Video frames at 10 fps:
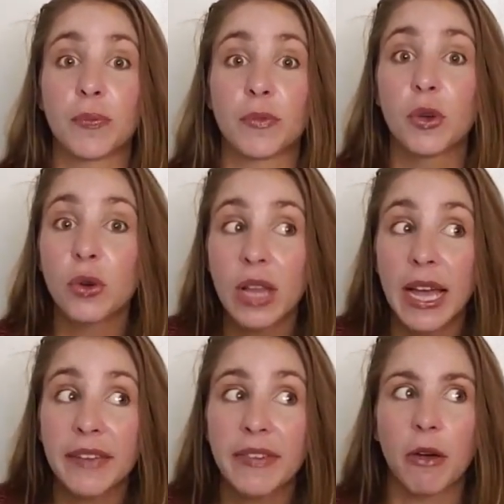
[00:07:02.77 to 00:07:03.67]
your
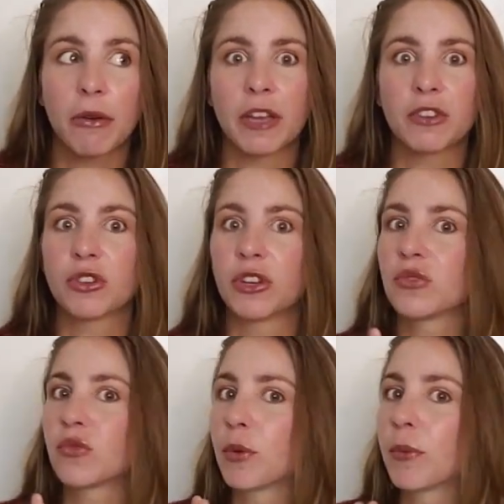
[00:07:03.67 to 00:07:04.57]
life, how it can
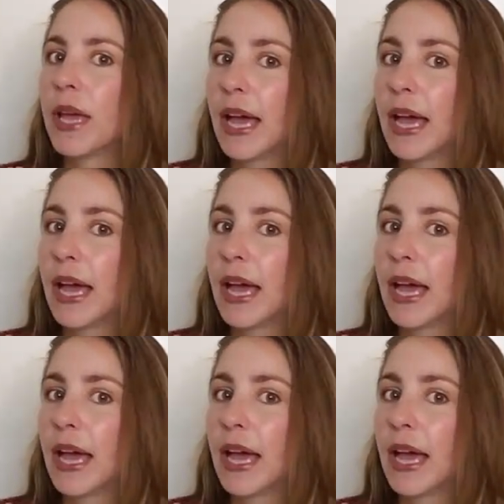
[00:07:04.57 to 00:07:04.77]
transform,